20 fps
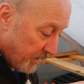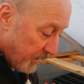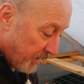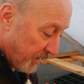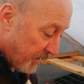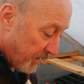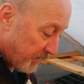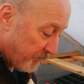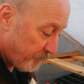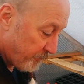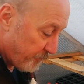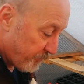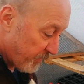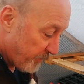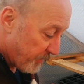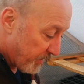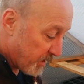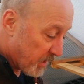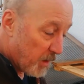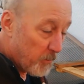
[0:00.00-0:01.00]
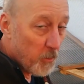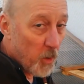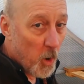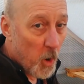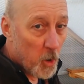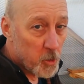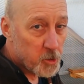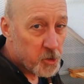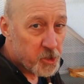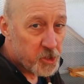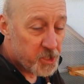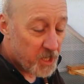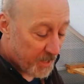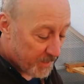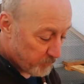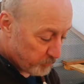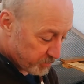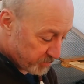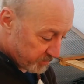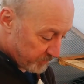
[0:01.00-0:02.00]
They become odd
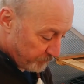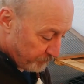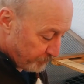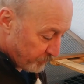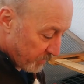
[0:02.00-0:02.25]
shapes.